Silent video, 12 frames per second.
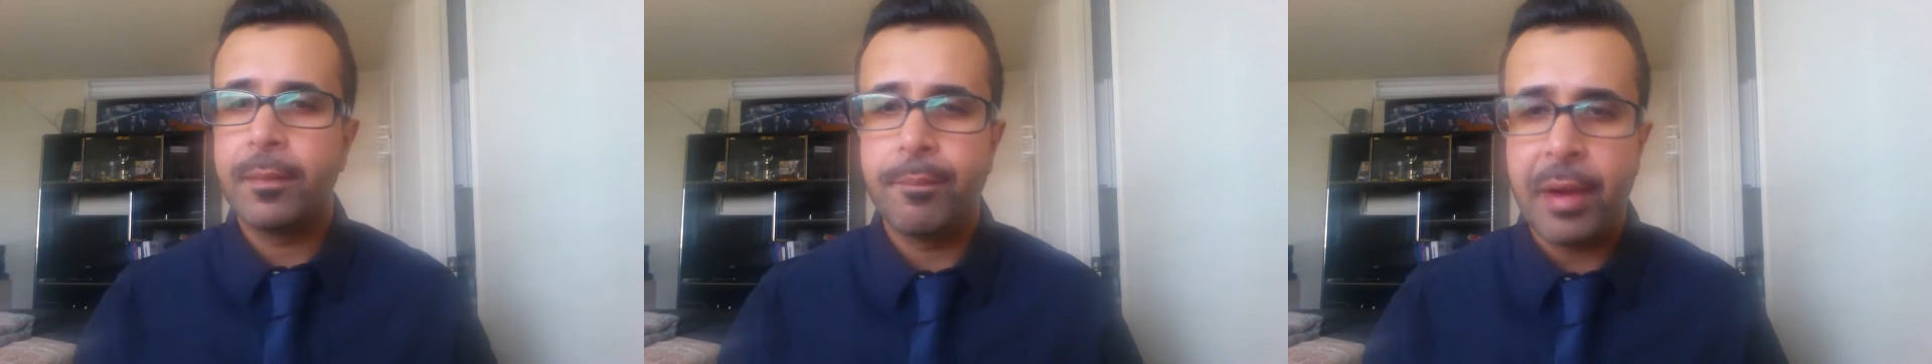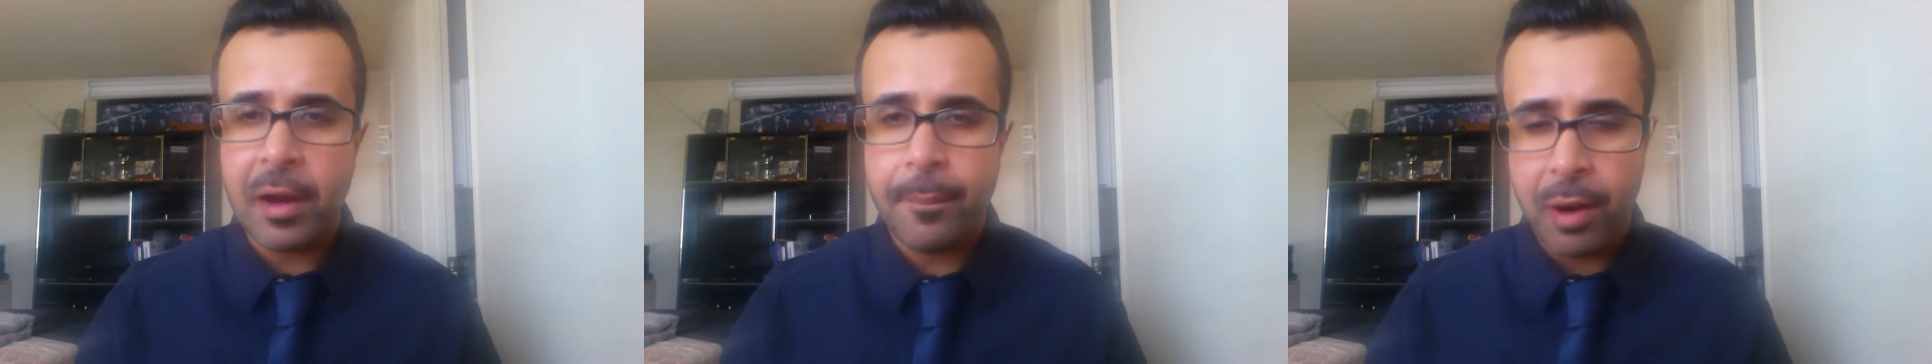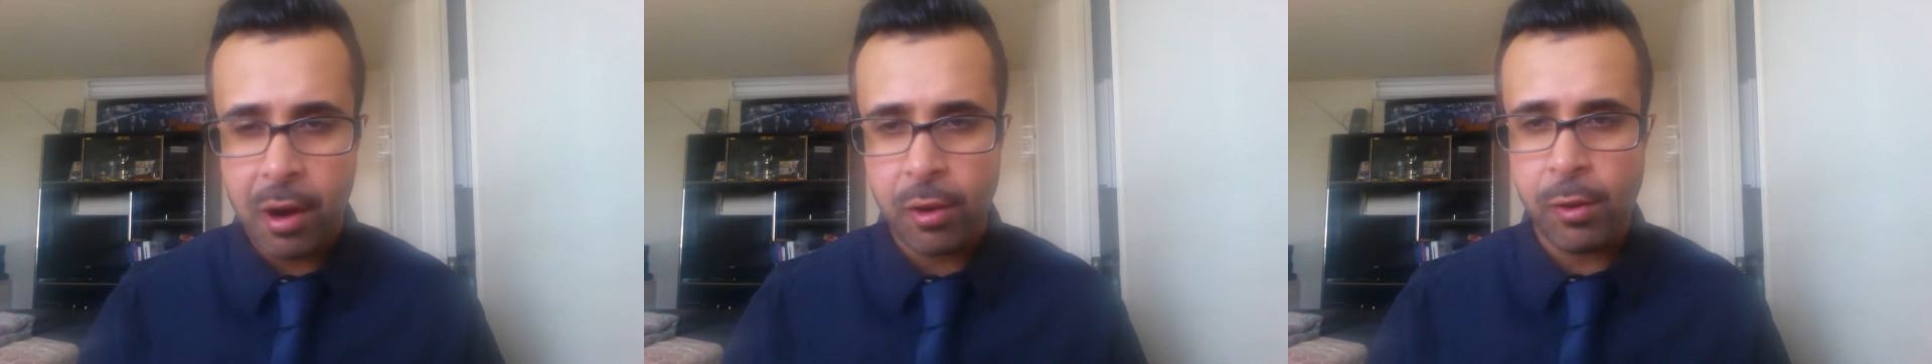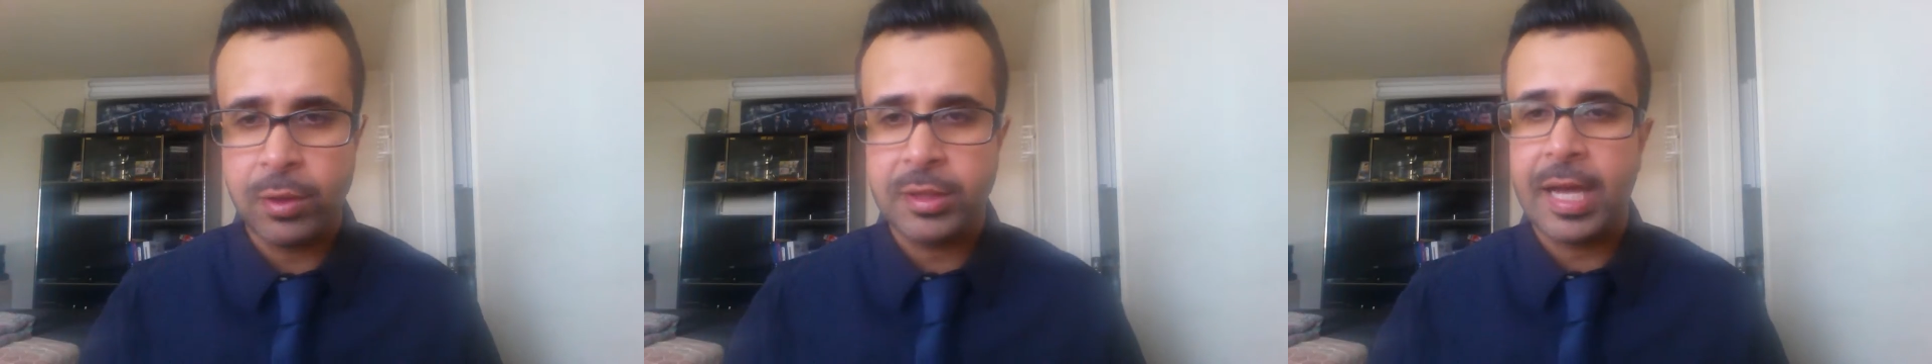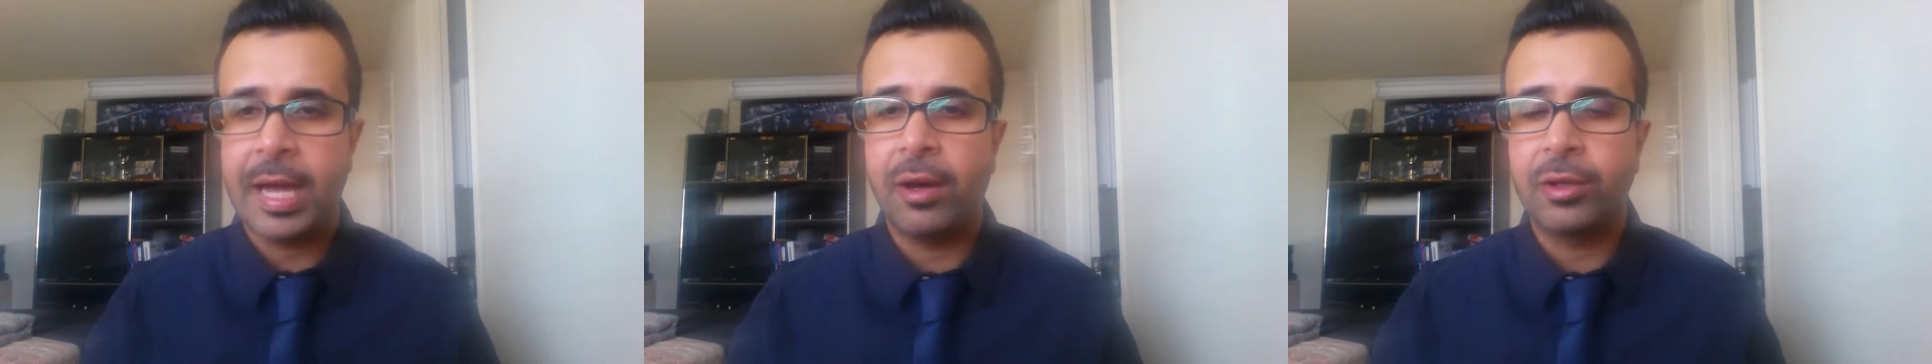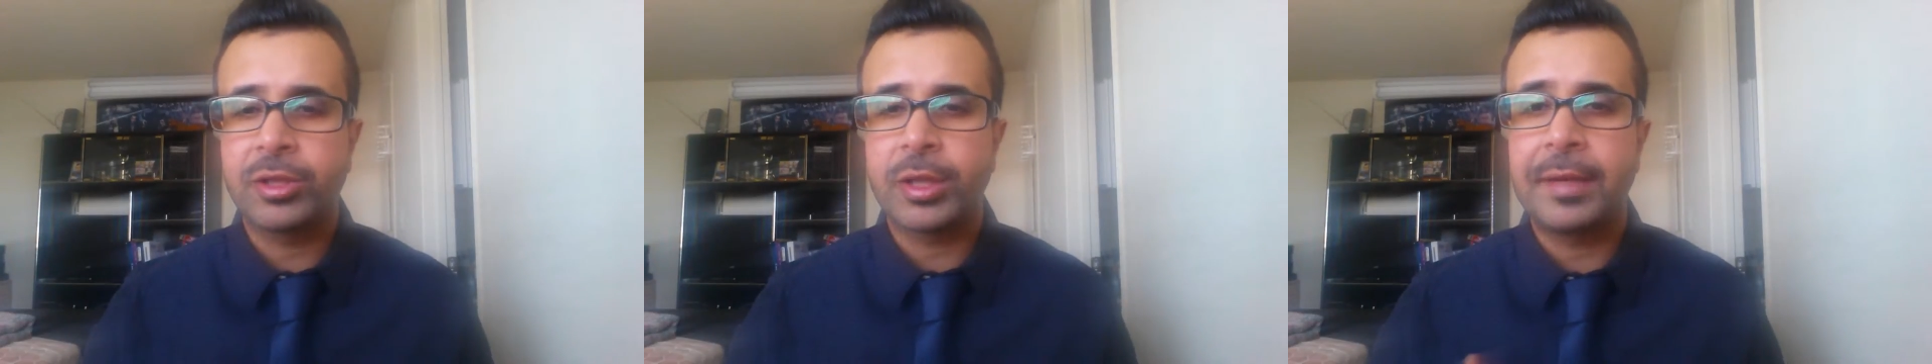better pose, and
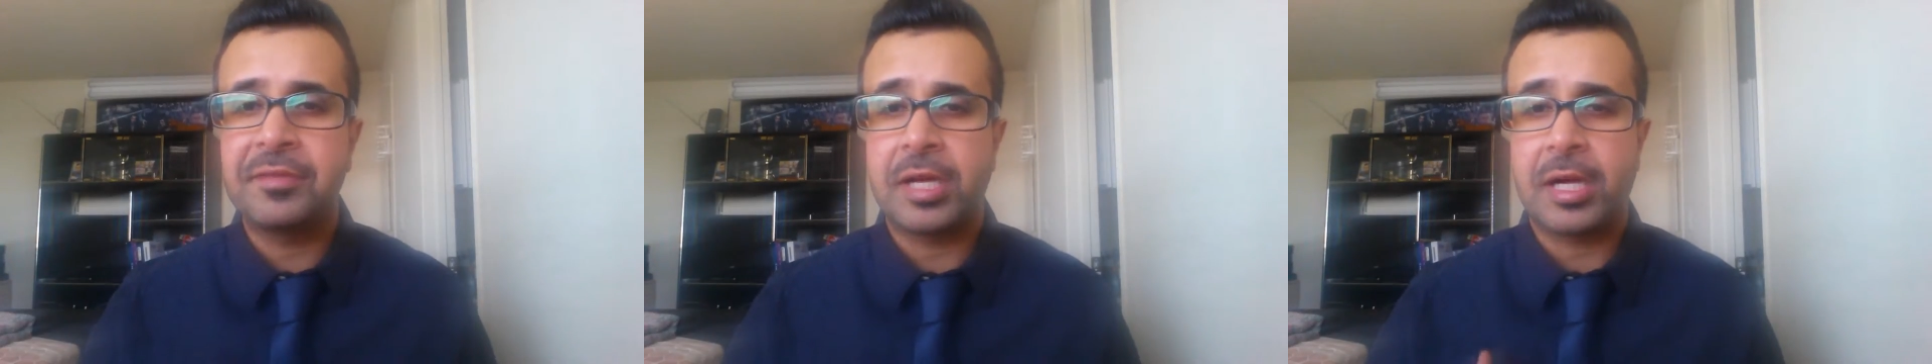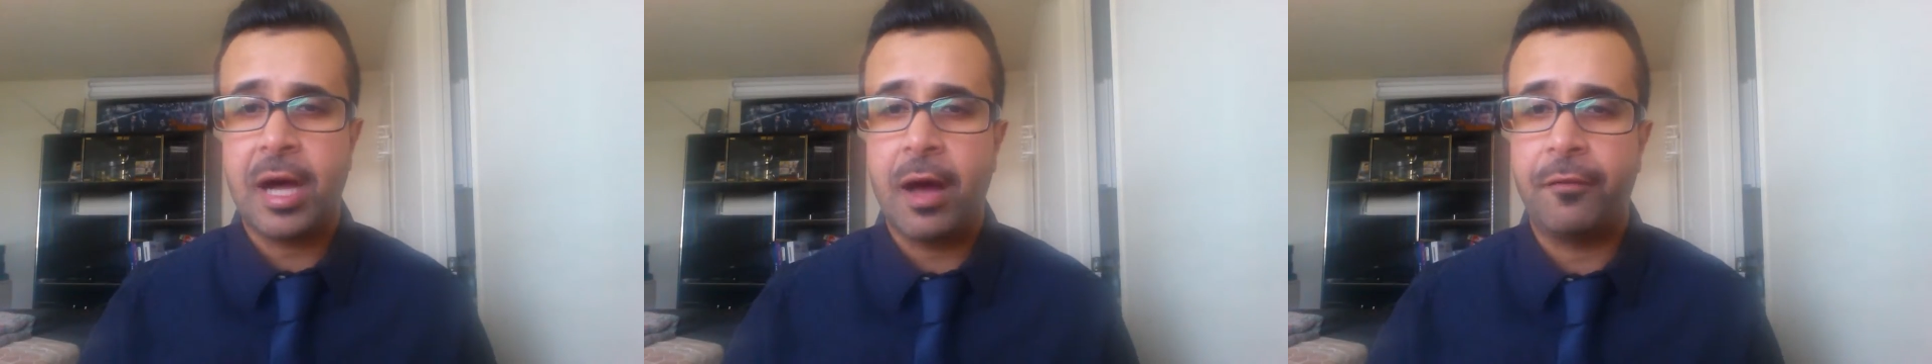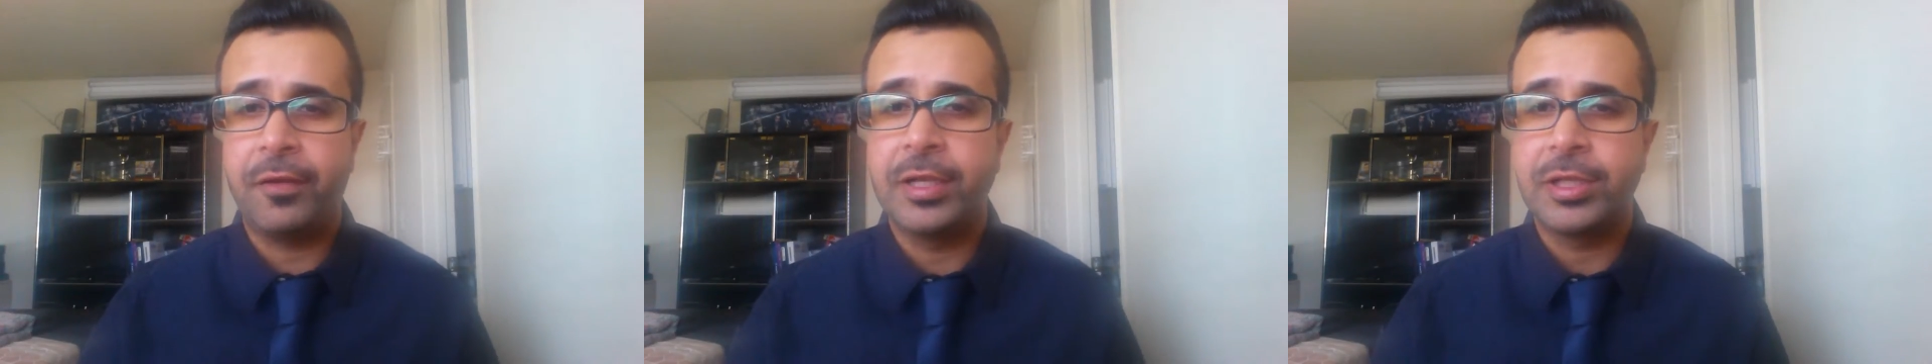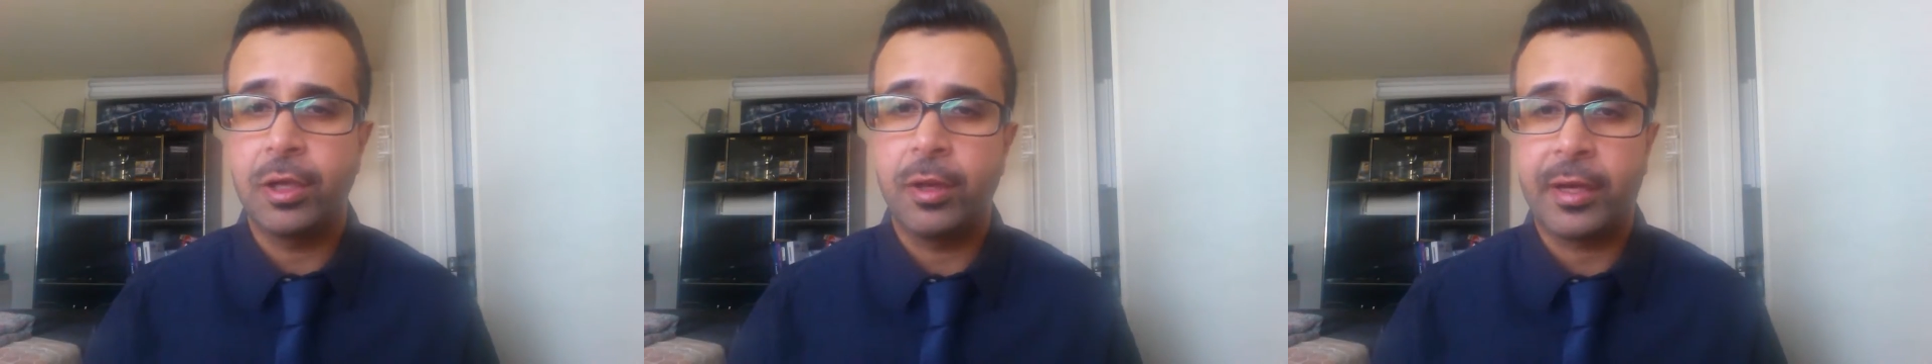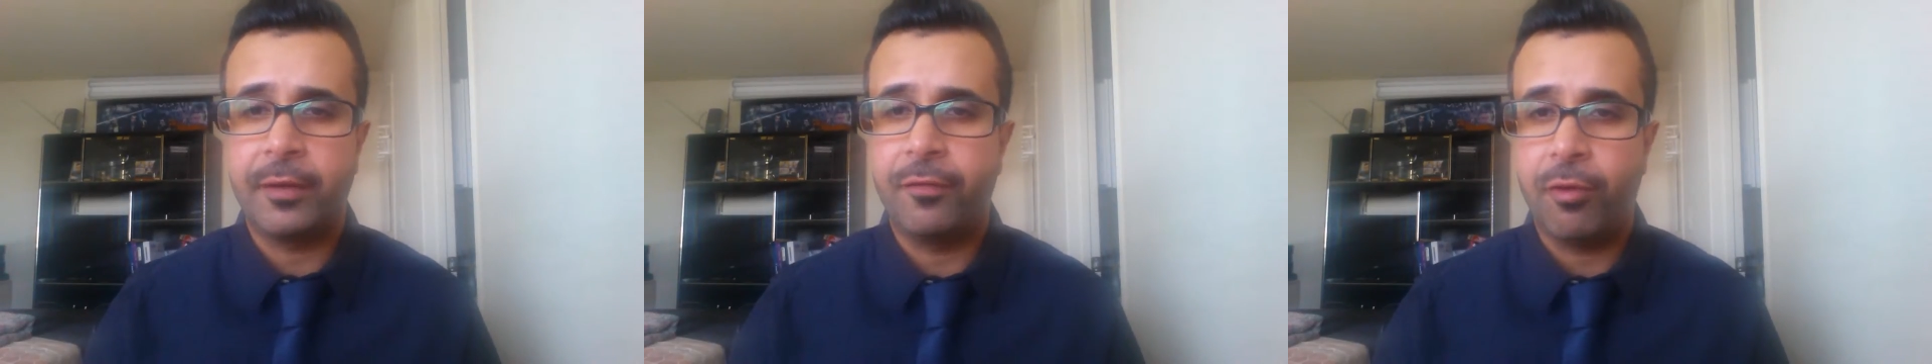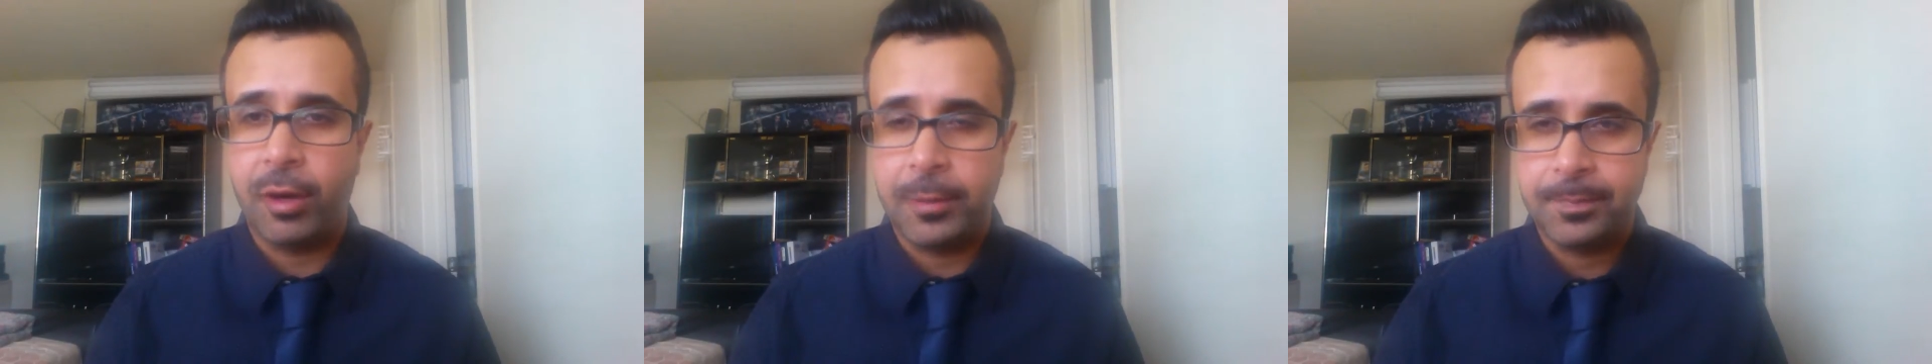also give you that confidence you're looking
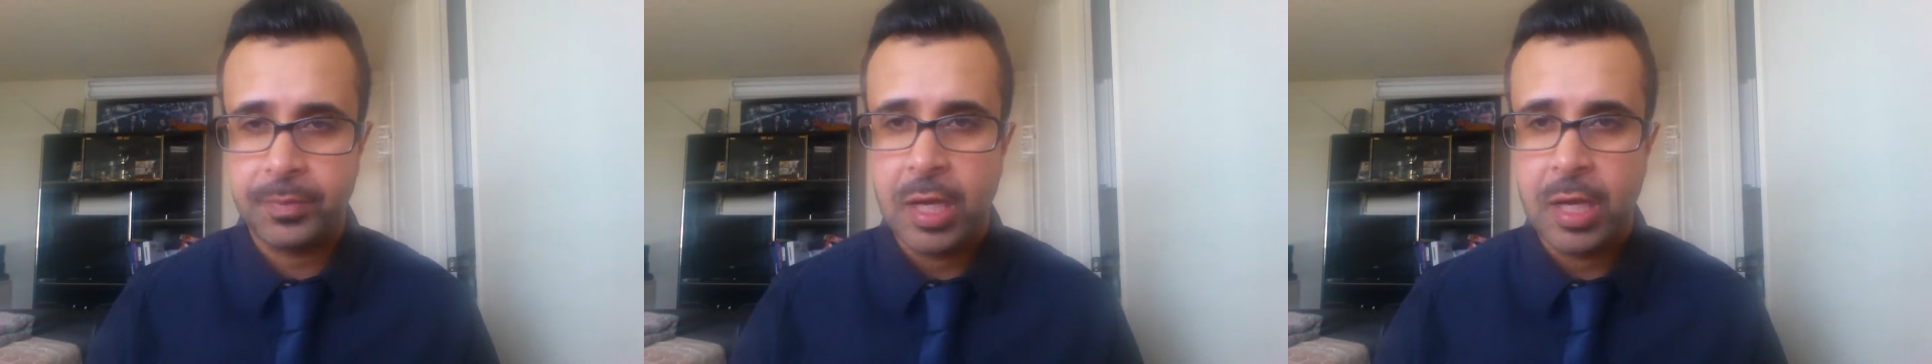for.